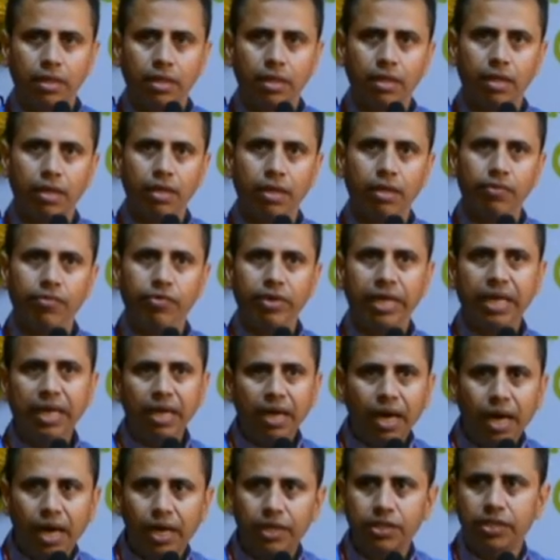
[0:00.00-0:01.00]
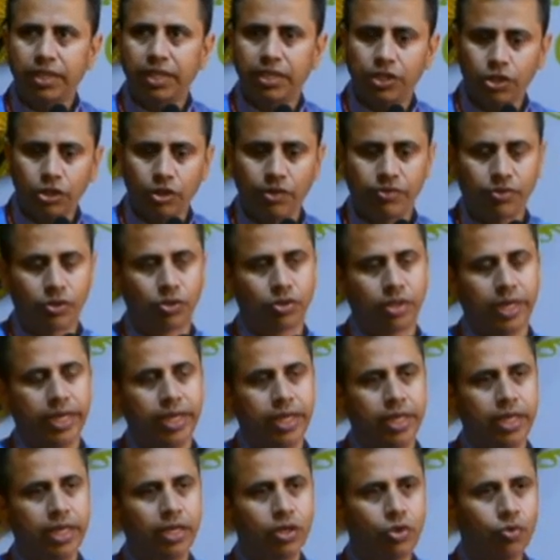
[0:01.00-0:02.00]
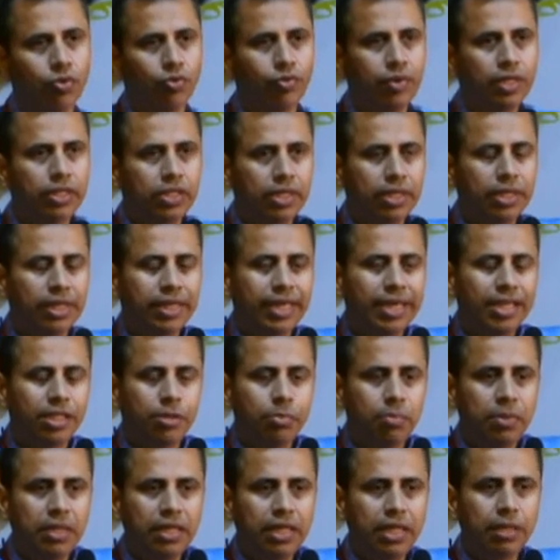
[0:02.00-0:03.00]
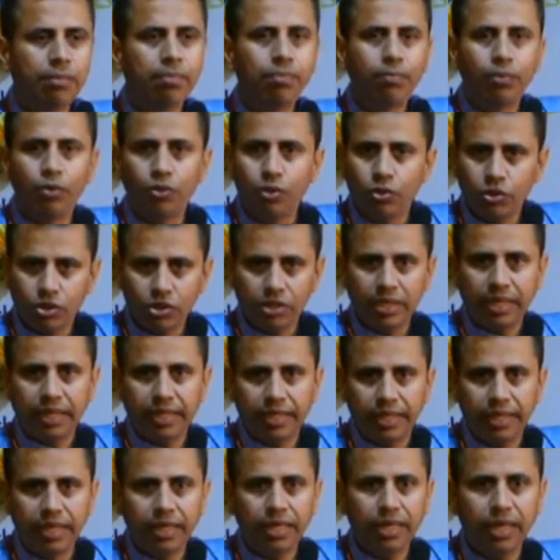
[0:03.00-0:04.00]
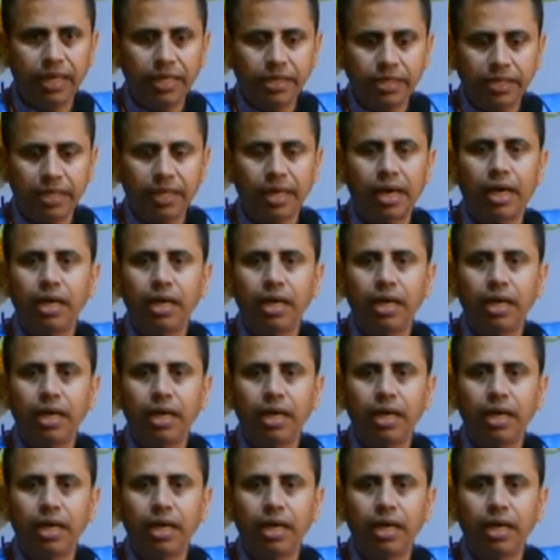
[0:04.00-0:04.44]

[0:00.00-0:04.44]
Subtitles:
a very large section of society to which it has been imposed that India is an